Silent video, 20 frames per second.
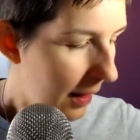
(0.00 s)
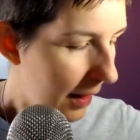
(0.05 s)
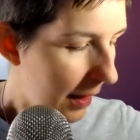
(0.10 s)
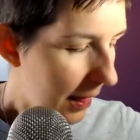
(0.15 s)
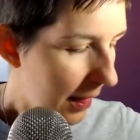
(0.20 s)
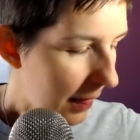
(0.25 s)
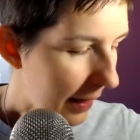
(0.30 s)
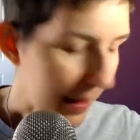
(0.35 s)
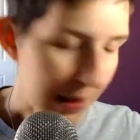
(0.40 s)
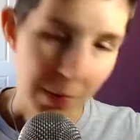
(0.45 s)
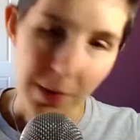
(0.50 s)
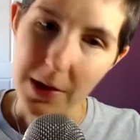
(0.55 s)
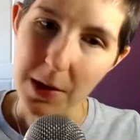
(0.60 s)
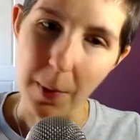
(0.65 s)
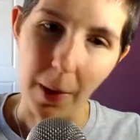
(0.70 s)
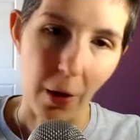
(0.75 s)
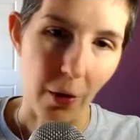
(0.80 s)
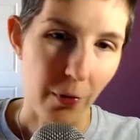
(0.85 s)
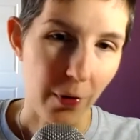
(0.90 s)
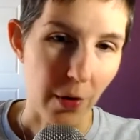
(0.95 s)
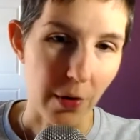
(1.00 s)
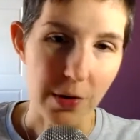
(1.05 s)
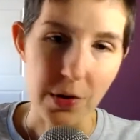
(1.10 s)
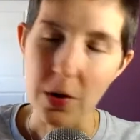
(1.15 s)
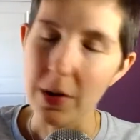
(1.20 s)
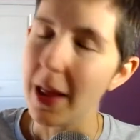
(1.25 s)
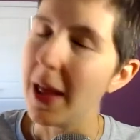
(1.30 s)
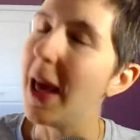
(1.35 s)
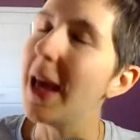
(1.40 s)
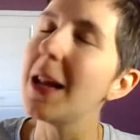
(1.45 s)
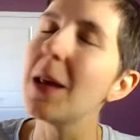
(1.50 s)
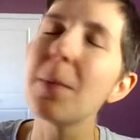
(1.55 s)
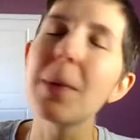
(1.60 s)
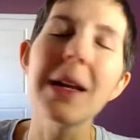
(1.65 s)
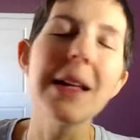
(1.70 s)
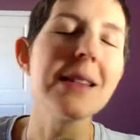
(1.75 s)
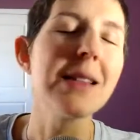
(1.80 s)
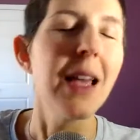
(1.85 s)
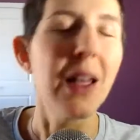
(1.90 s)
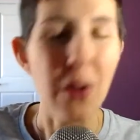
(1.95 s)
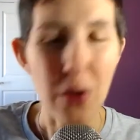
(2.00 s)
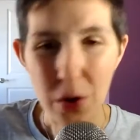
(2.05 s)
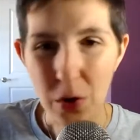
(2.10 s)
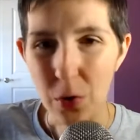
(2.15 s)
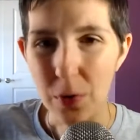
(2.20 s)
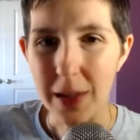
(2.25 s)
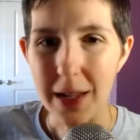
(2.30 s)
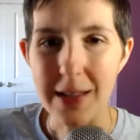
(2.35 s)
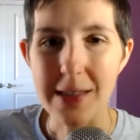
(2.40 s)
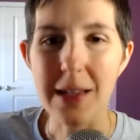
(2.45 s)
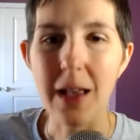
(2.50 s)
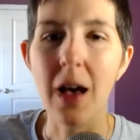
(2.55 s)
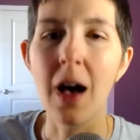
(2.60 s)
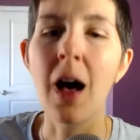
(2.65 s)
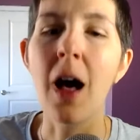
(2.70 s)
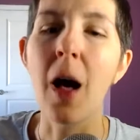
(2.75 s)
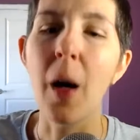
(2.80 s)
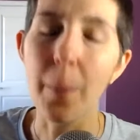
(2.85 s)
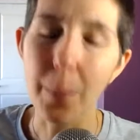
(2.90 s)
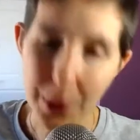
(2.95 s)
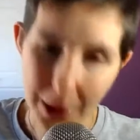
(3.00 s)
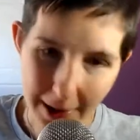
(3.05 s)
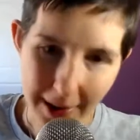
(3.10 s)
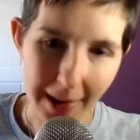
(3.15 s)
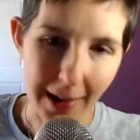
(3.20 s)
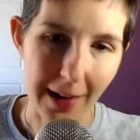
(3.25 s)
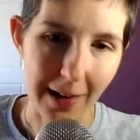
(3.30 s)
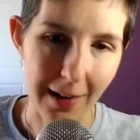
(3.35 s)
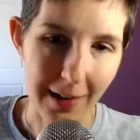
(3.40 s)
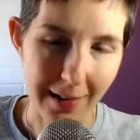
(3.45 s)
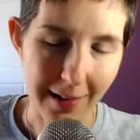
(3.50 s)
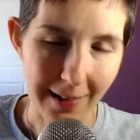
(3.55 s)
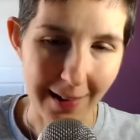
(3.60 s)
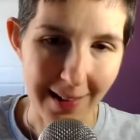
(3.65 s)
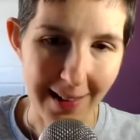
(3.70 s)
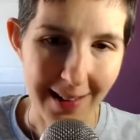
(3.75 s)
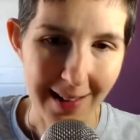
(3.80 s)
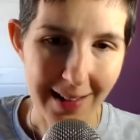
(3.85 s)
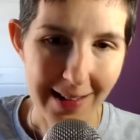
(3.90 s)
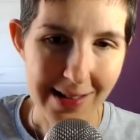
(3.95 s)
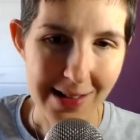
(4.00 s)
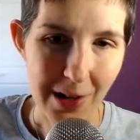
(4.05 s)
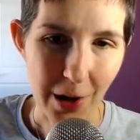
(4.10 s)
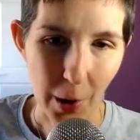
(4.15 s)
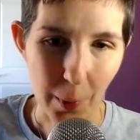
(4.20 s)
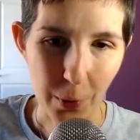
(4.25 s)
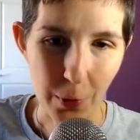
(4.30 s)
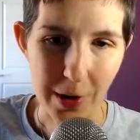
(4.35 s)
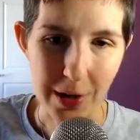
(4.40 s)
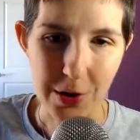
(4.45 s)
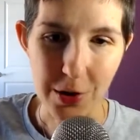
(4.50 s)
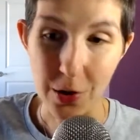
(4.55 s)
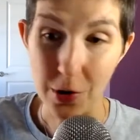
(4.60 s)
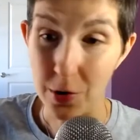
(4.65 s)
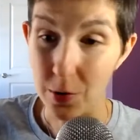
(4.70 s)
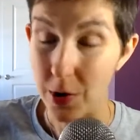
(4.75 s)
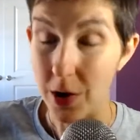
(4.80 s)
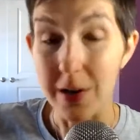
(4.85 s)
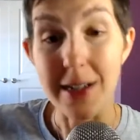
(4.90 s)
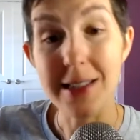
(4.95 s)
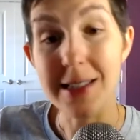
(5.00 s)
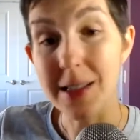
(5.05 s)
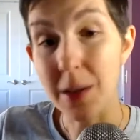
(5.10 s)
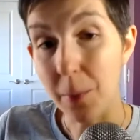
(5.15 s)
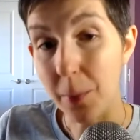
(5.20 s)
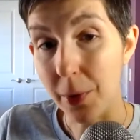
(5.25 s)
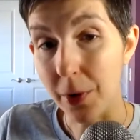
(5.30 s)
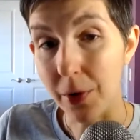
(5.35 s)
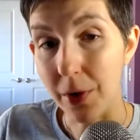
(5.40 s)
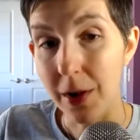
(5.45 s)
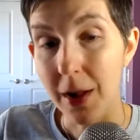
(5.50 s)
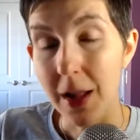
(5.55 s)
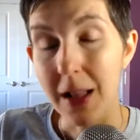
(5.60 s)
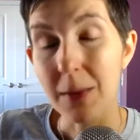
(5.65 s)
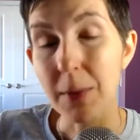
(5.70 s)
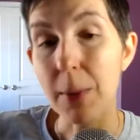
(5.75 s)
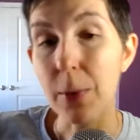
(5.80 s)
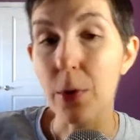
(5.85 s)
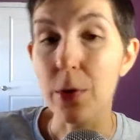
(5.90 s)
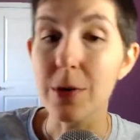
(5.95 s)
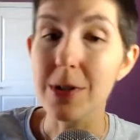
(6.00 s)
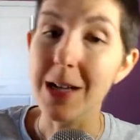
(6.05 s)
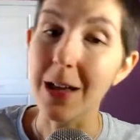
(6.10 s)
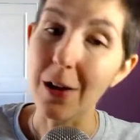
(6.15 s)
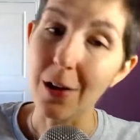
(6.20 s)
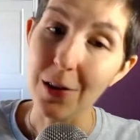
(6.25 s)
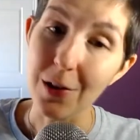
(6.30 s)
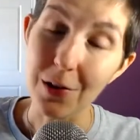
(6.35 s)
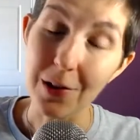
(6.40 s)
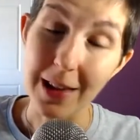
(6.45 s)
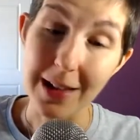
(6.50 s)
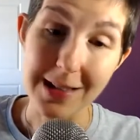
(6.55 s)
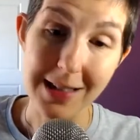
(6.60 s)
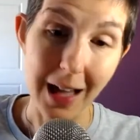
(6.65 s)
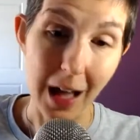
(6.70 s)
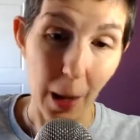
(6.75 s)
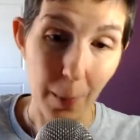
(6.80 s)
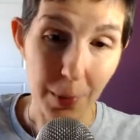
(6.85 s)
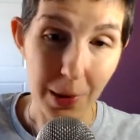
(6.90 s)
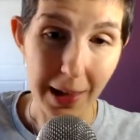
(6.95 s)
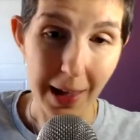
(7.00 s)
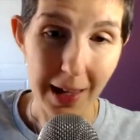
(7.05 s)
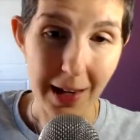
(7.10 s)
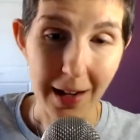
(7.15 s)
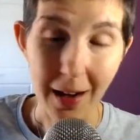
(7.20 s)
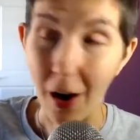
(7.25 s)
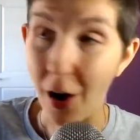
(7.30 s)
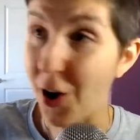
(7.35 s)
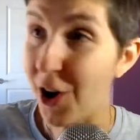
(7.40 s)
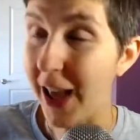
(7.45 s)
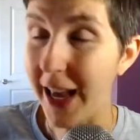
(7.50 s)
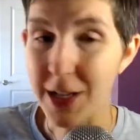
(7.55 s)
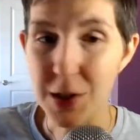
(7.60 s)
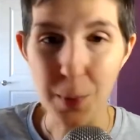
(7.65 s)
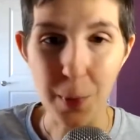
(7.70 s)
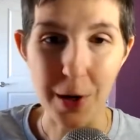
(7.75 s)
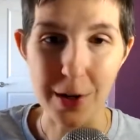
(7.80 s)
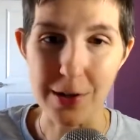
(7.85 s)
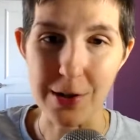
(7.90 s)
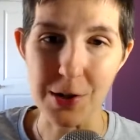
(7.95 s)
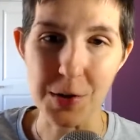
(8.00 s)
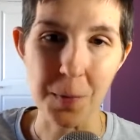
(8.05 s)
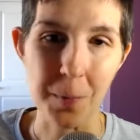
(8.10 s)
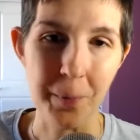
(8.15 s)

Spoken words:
That's what it's about, folks. Don't let anybody tell you that it's complicated to upgrade your career. It's simple. People who are telling you that it's complicated aren't experts.